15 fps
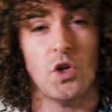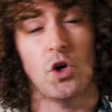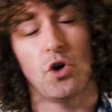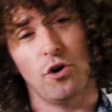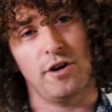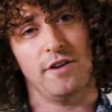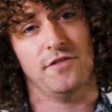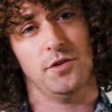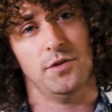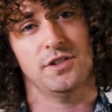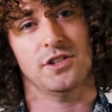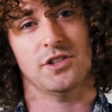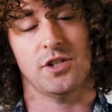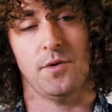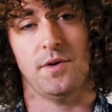Or if you were
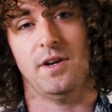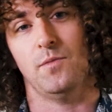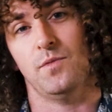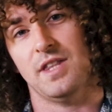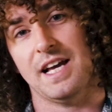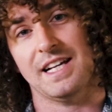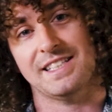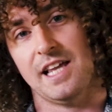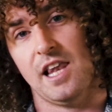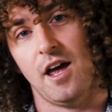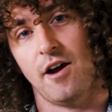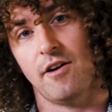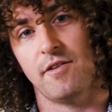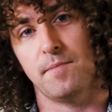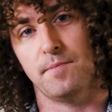just going in with
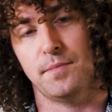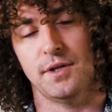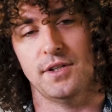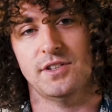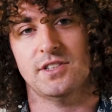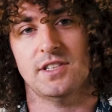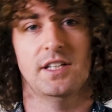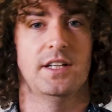XLR inputs,